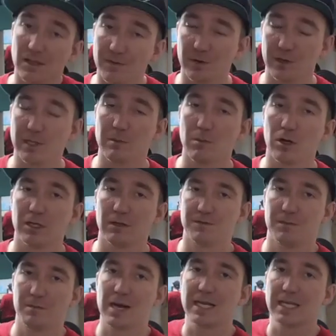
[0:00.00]
And if you're in the market
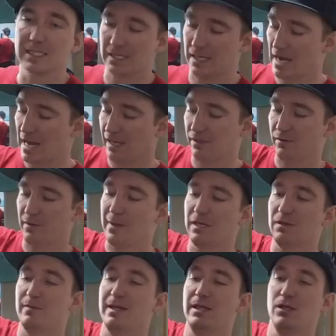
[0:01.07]
for bindings, I highly
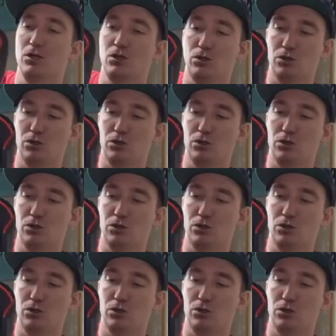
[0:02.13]
recommend the